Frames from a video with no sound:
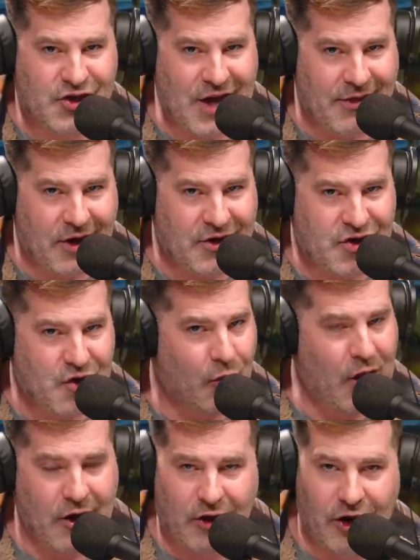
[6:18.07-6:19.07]
has said that it's
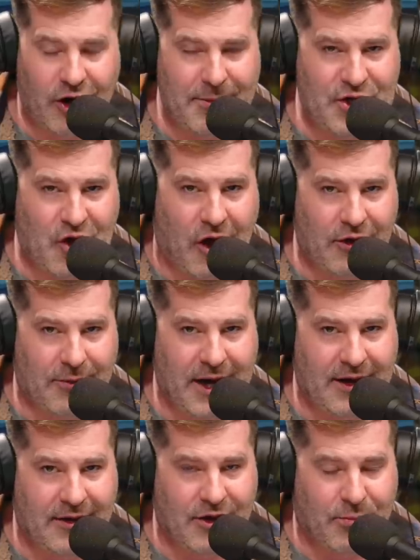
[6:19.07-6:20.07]
no longer going to be
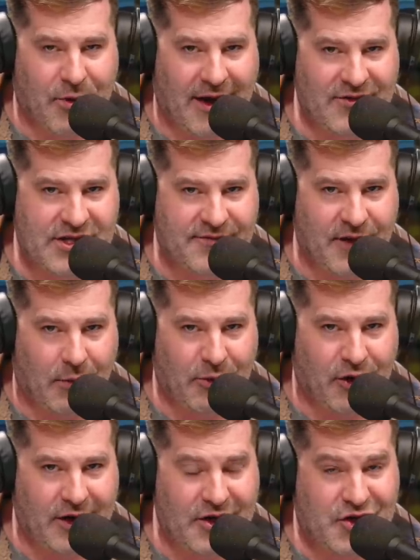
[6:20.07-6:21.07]
tolerated in the province of
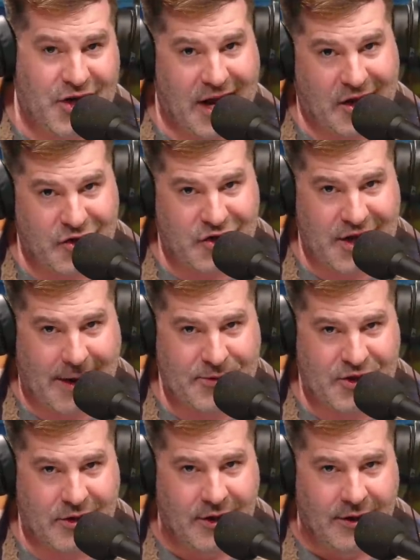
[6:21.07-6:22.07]
Alberta, and he's taken
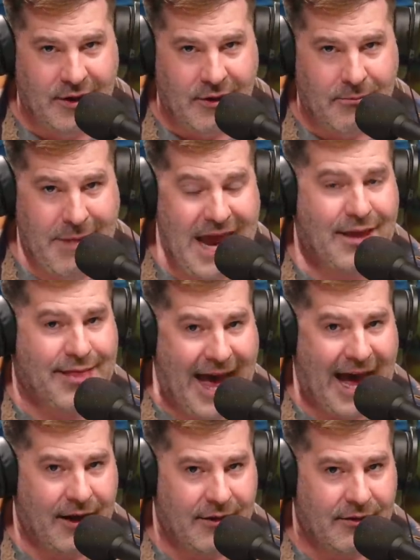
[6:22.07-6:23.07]
steps to make
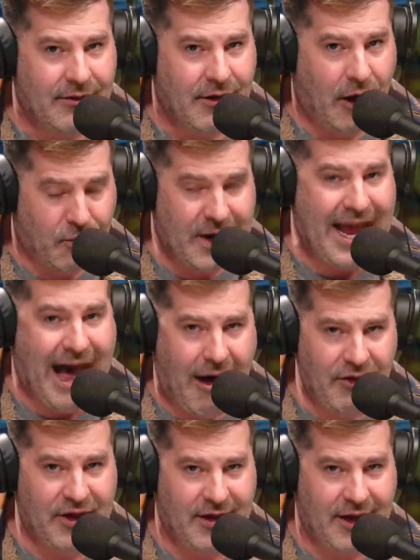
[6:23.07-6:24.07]
that a
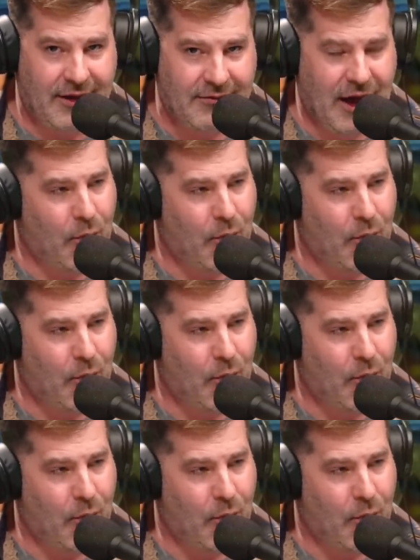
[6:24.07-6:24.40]
reality.